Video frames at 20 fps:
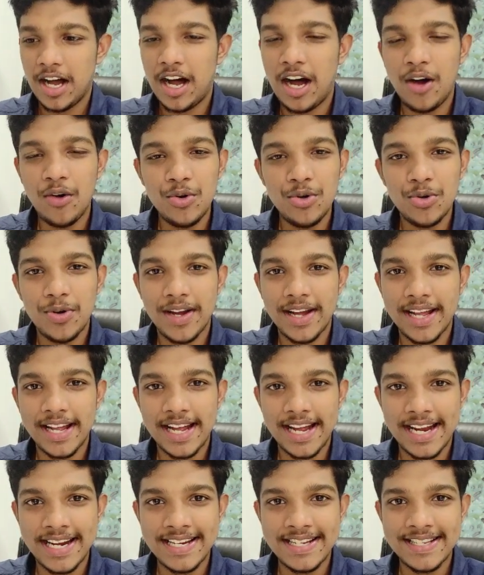how do I
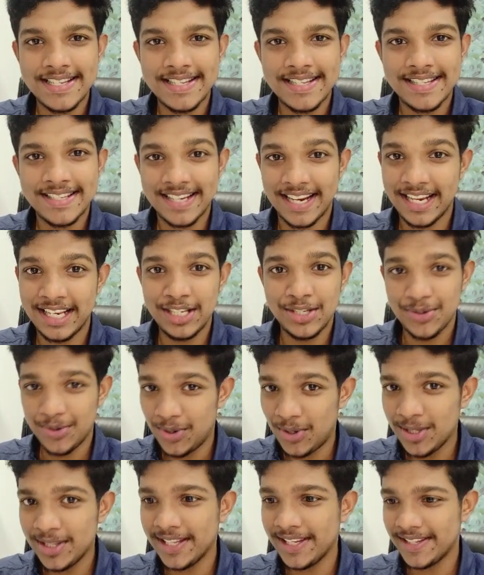add style to
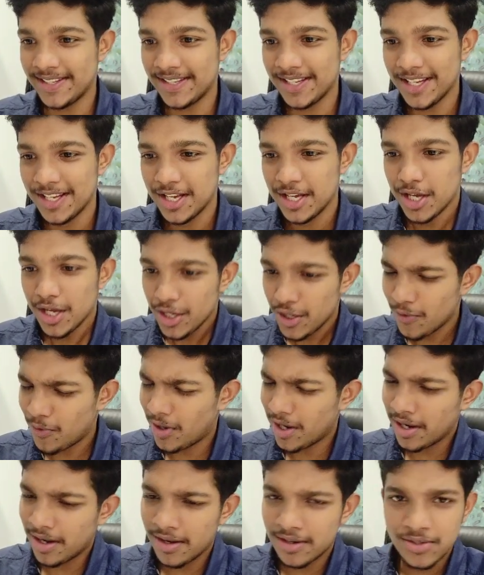all these?
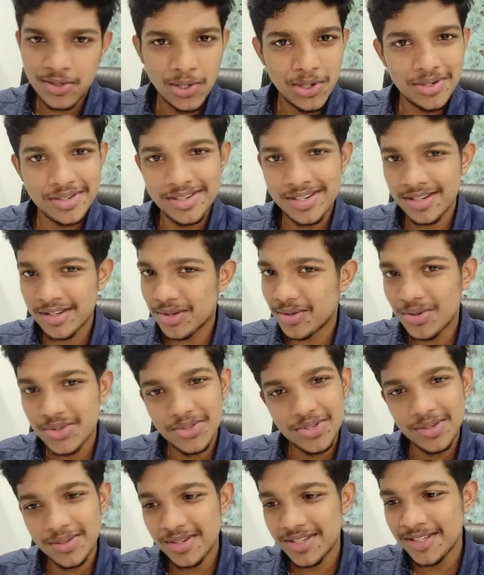One solution,
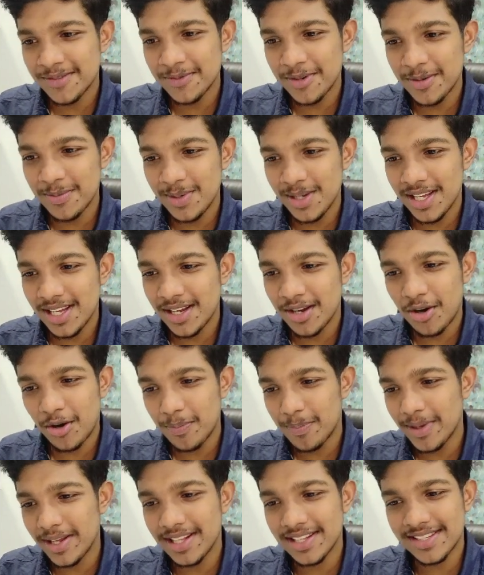crude solution, would be
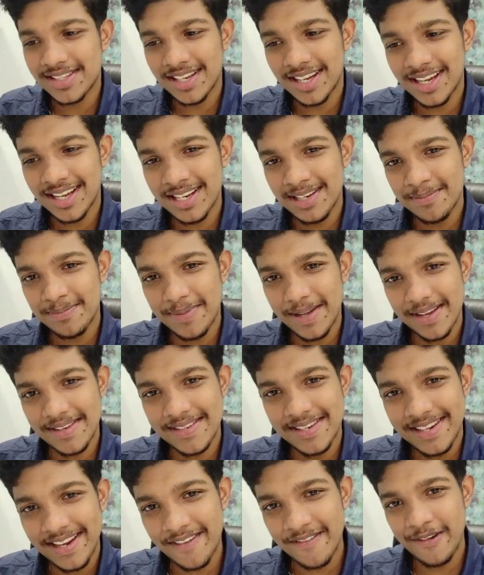copy the style,
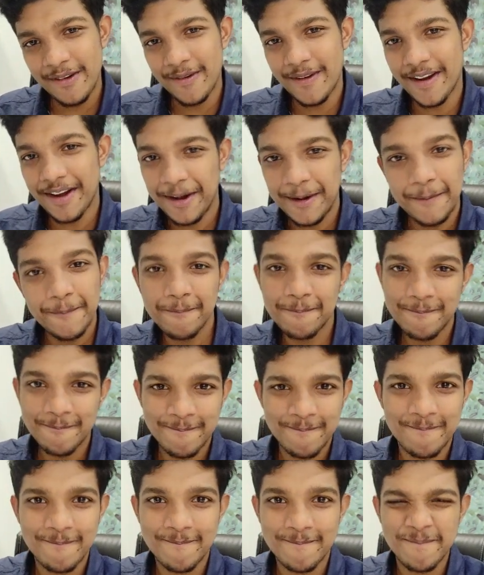paste it everywhere.
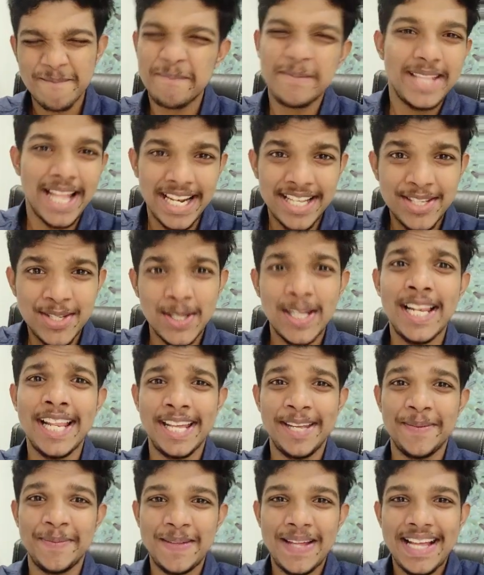That's so
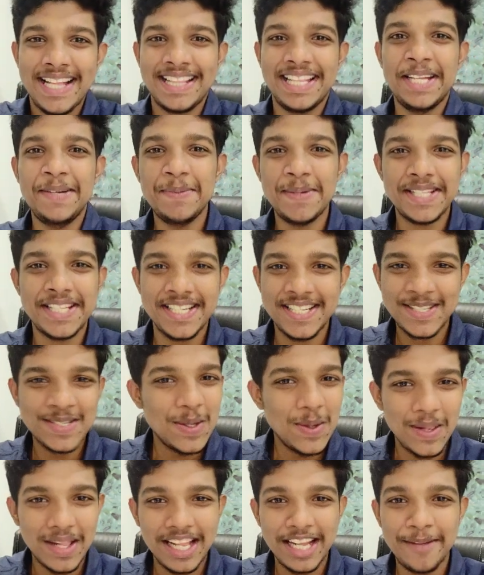lame. That method is
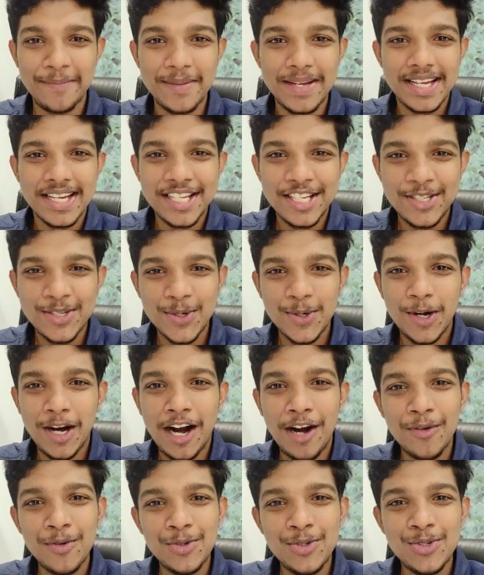so lame. So
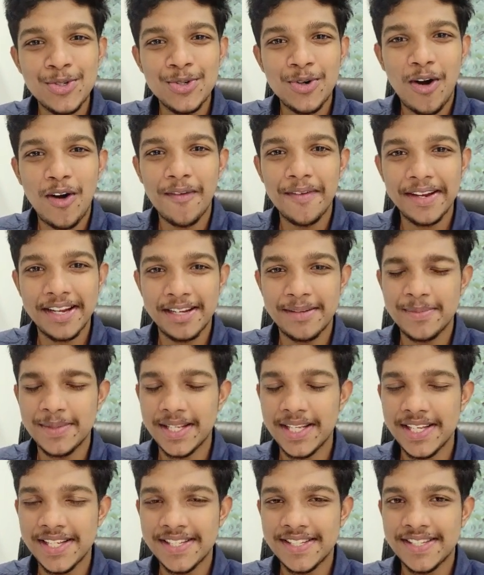how to
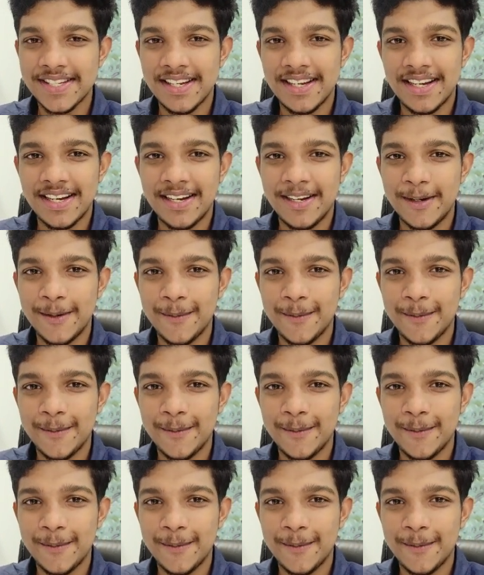overcome this